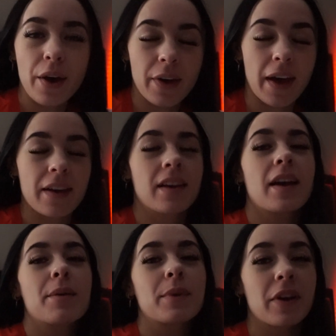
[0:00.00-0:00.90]
Okay.
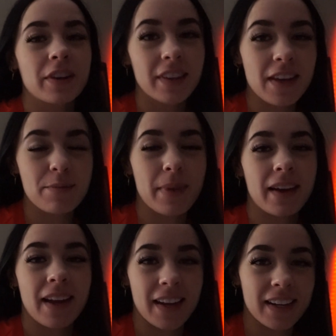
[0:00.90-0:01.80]
I'm currently in
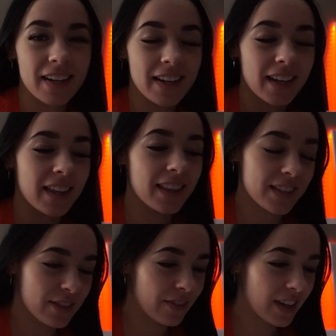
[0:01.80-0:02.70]
bed editing
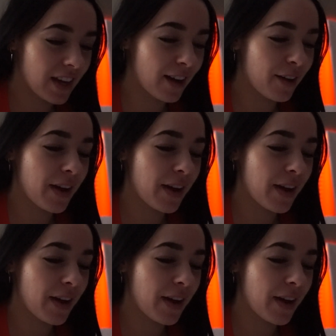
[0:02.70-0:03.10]
this video.